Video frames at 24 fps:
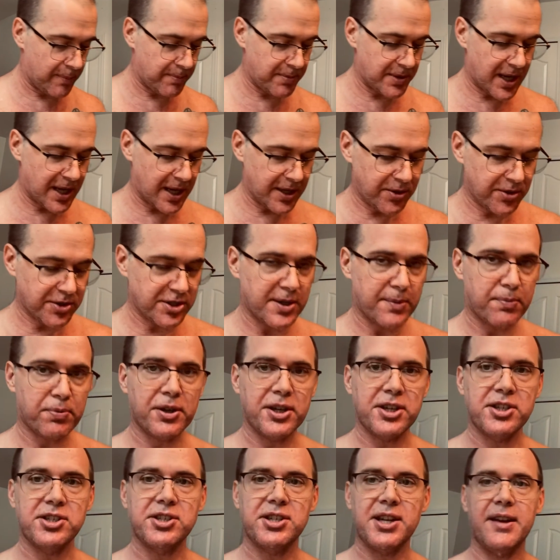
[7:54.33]
not using a
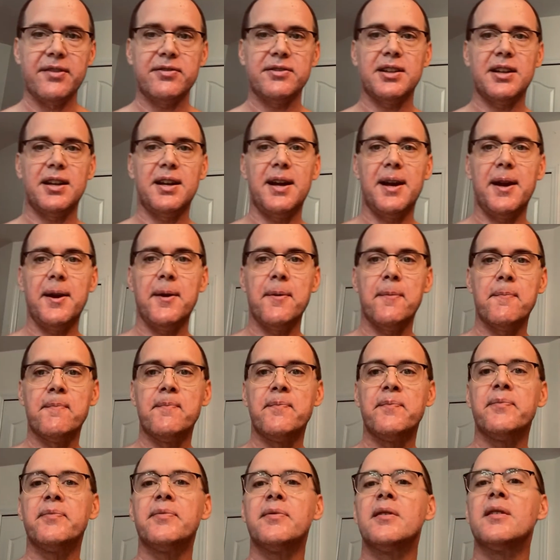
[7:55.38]
pre-shave today.
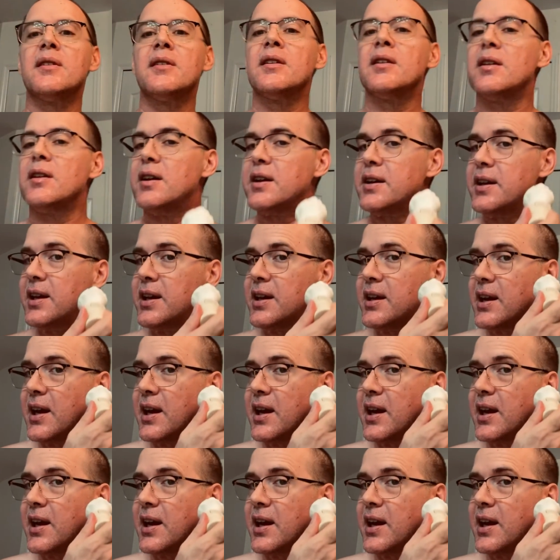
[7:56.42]
Again,